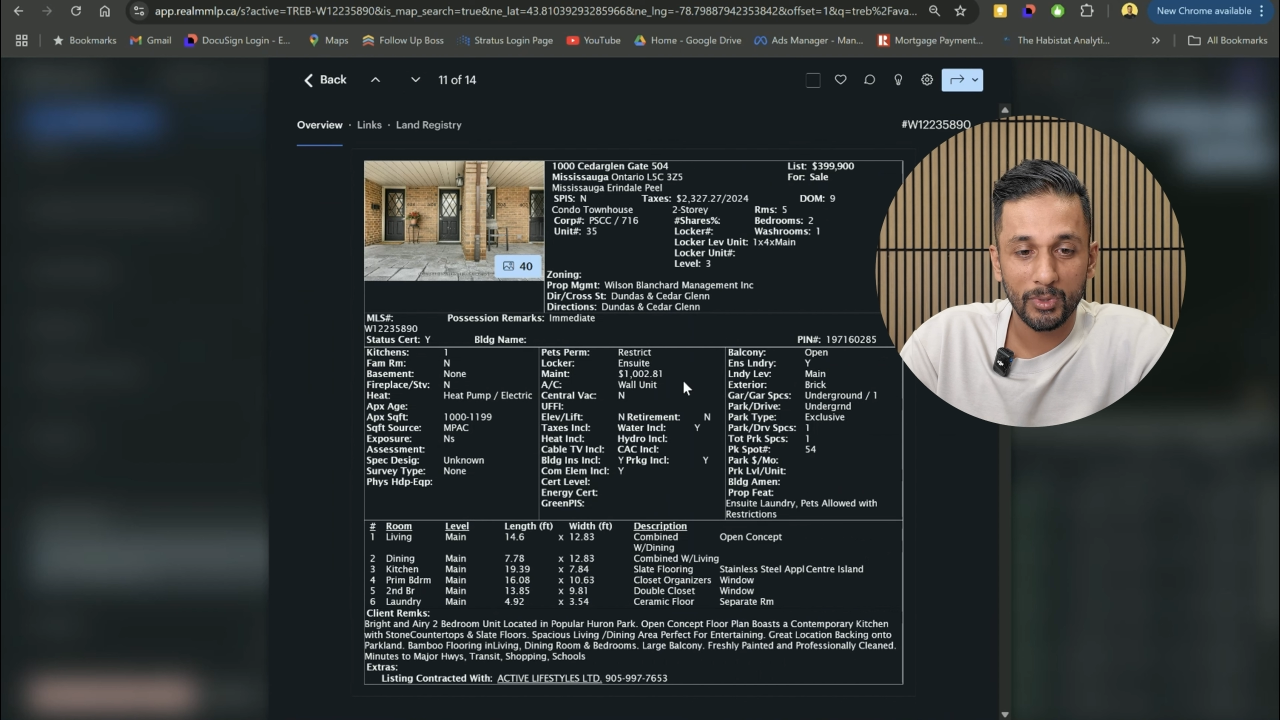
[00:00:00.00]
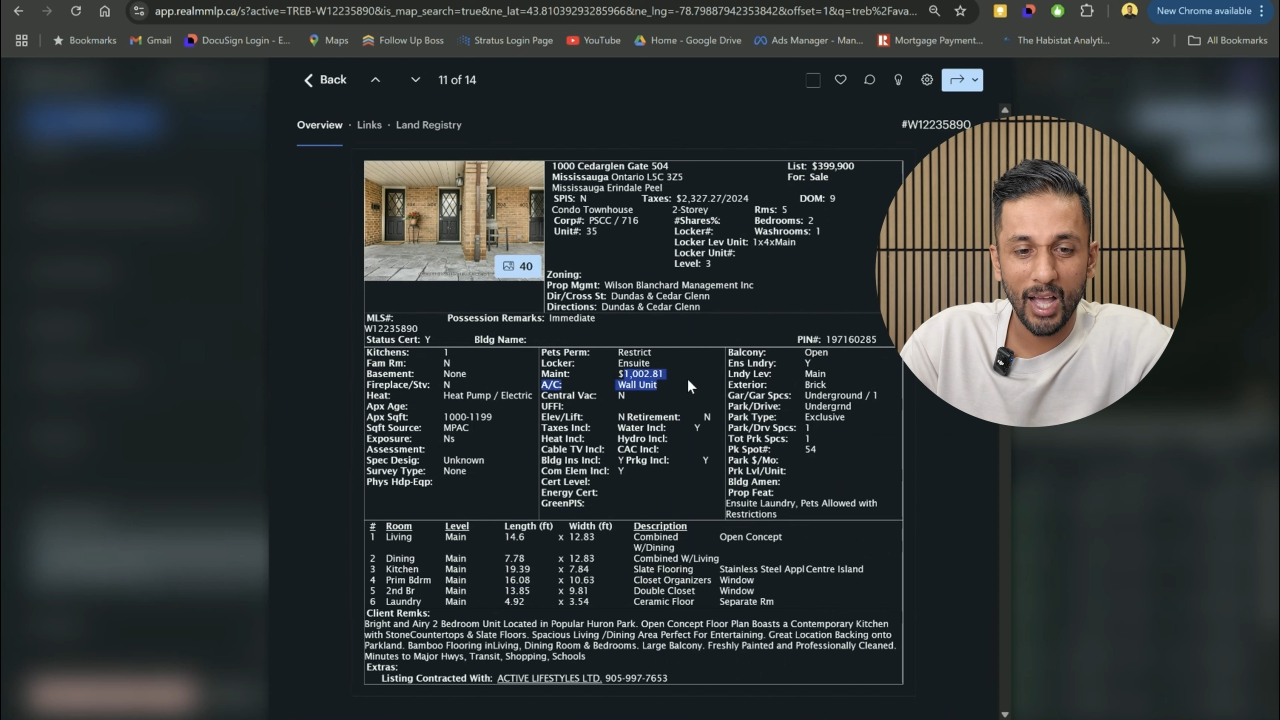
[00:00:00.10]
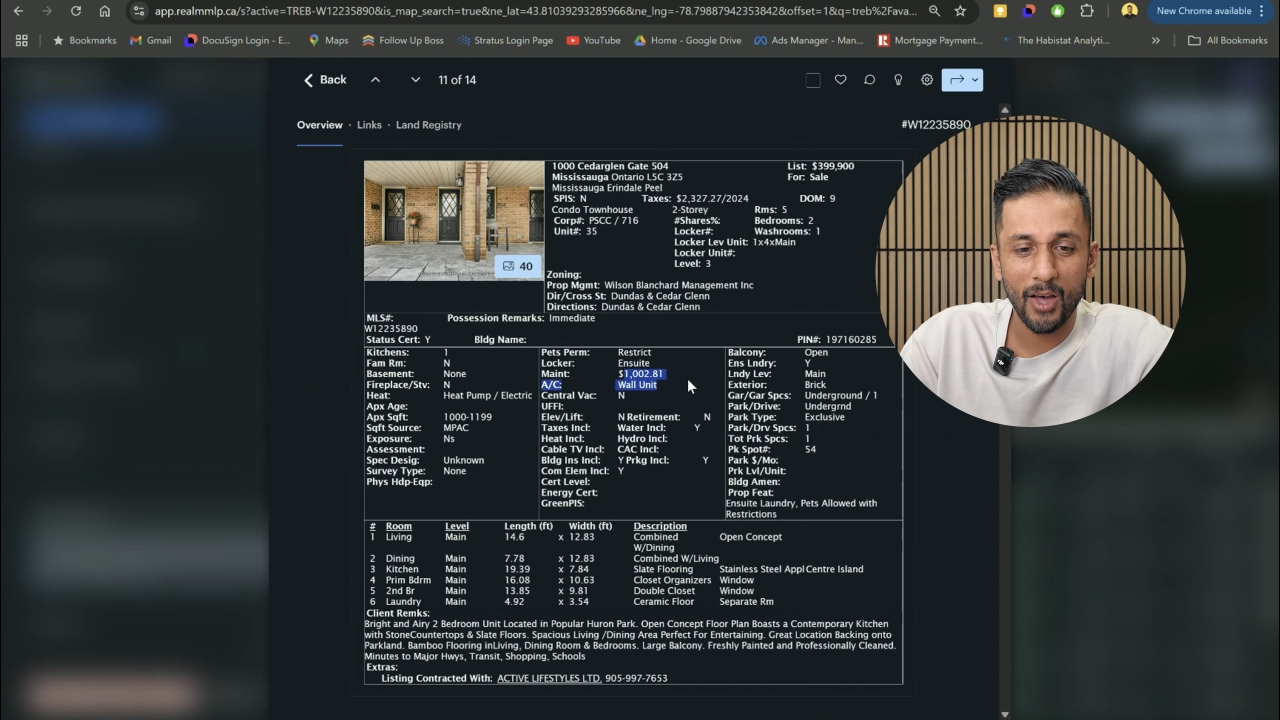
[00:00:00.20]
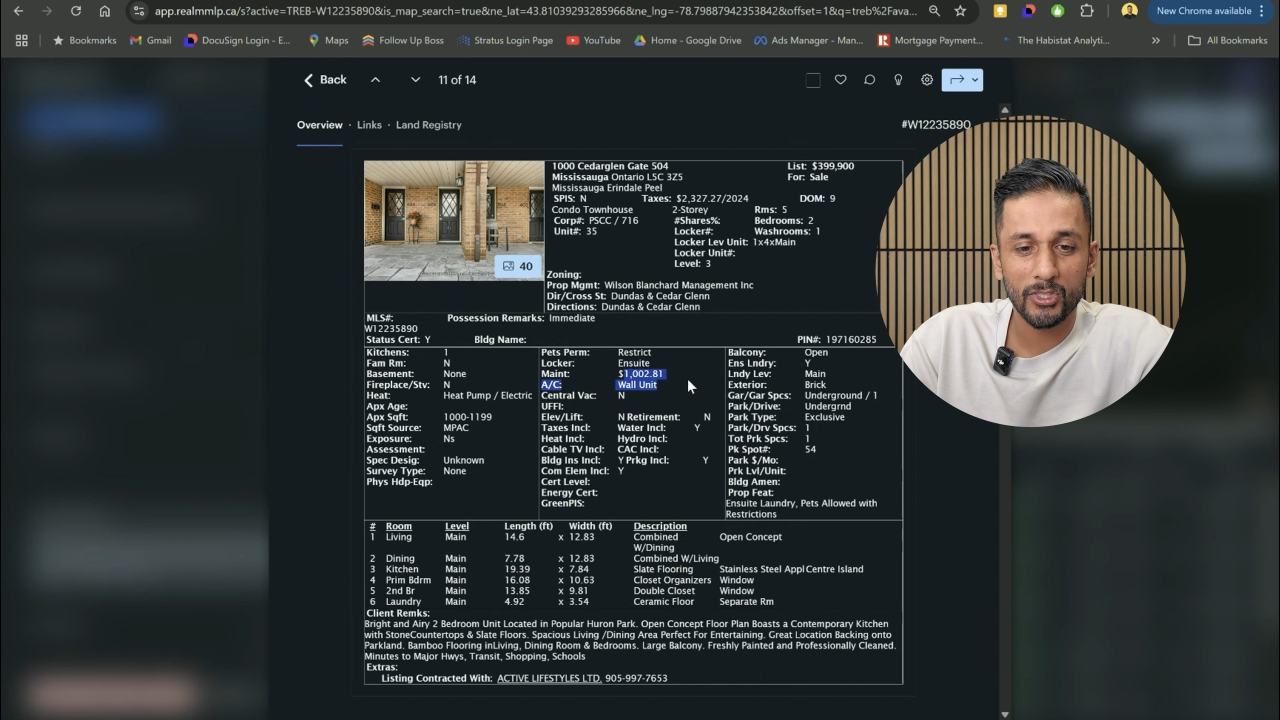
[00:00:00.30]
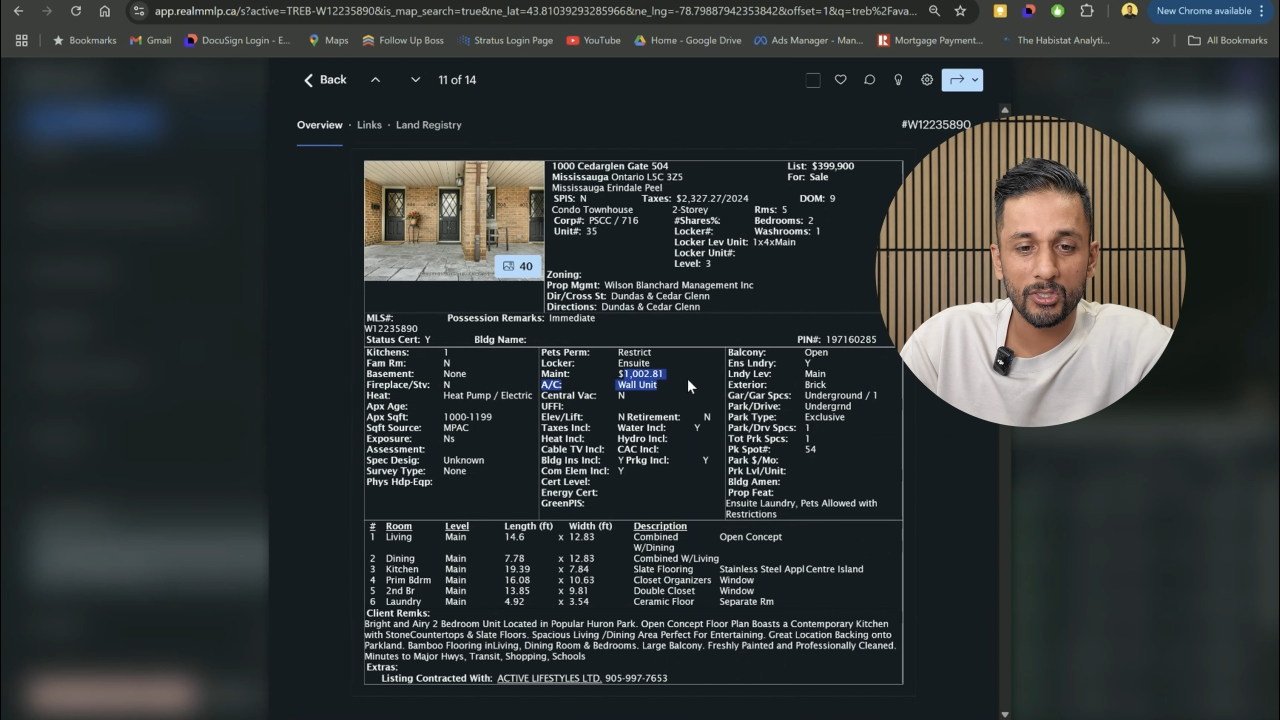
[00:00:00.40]

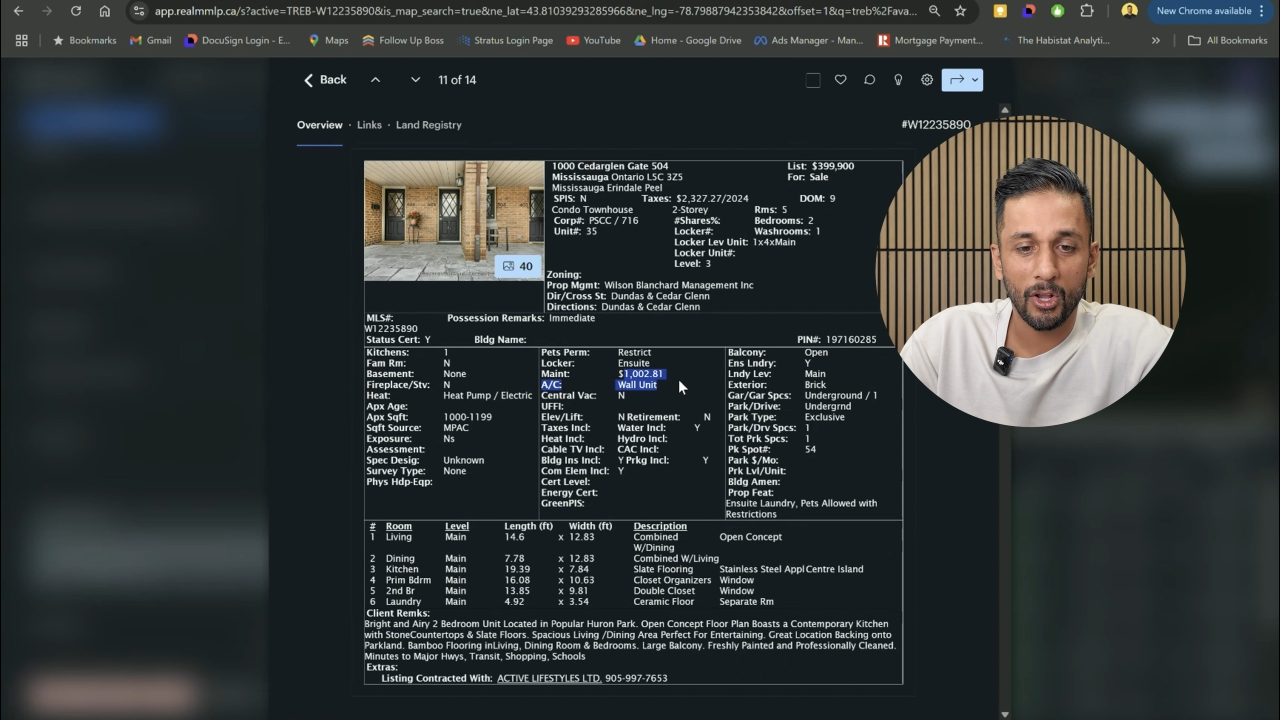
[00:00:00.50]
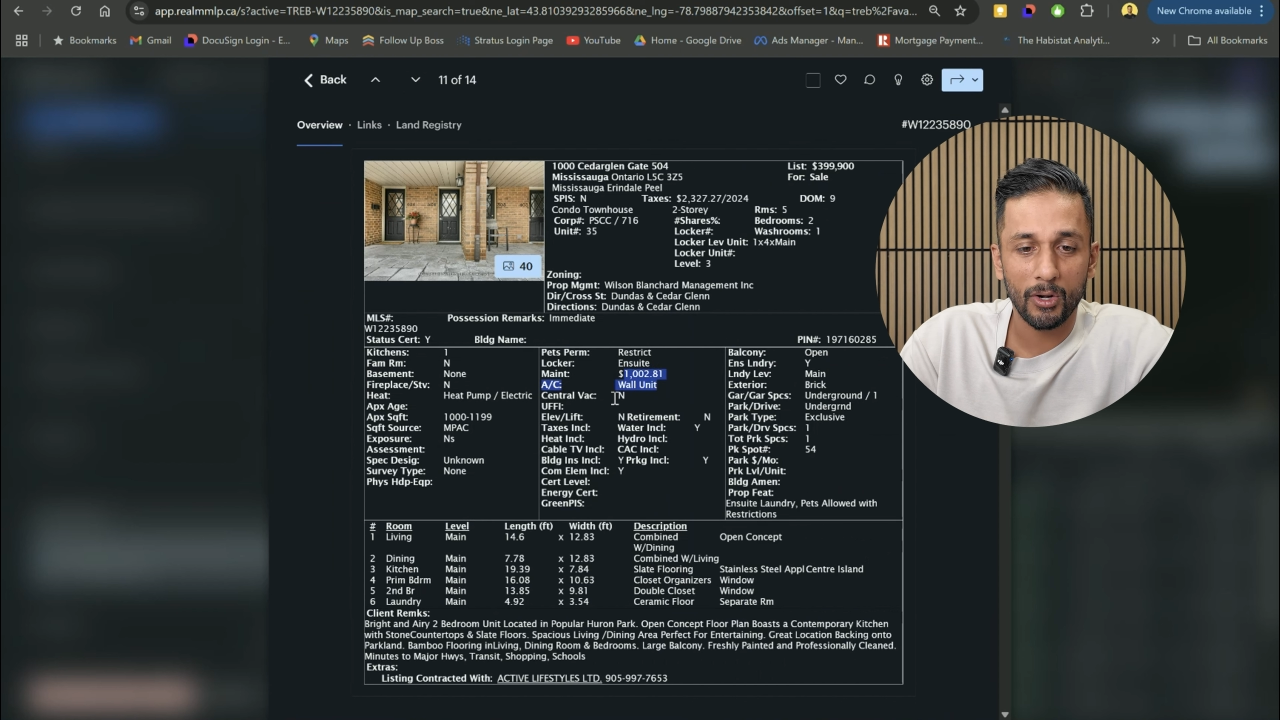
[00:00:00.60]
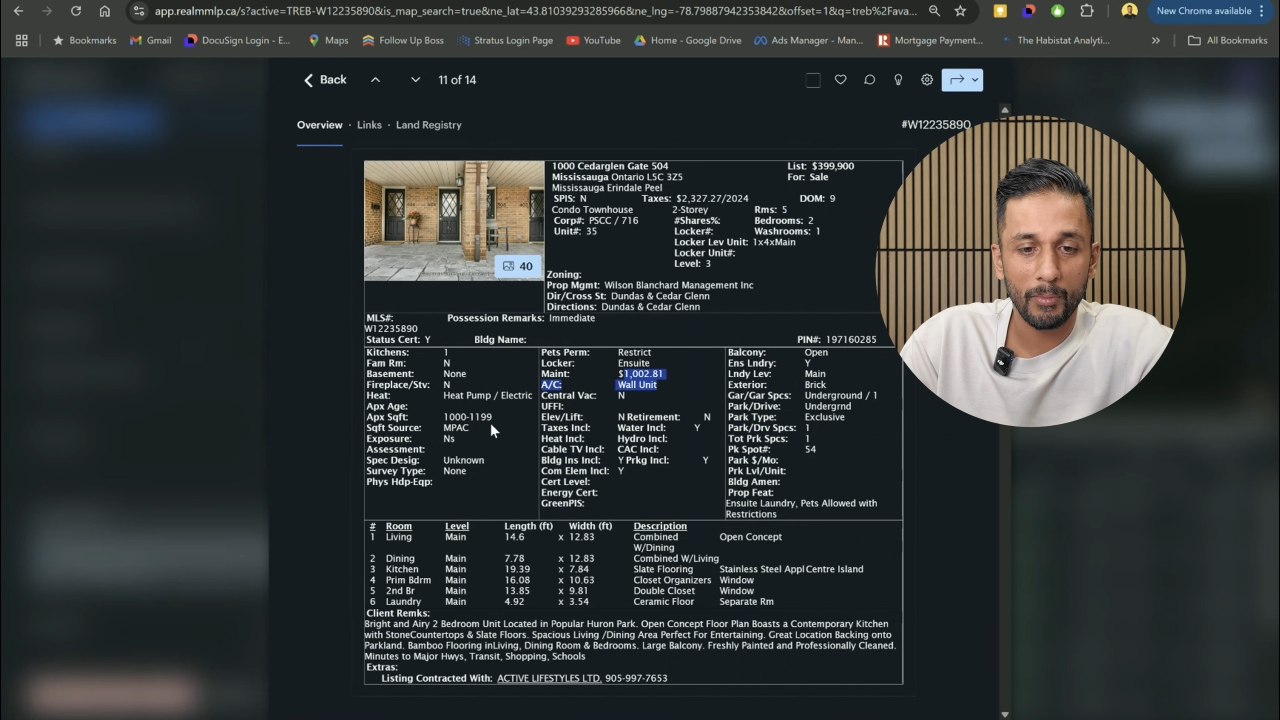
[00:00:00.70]
$1,000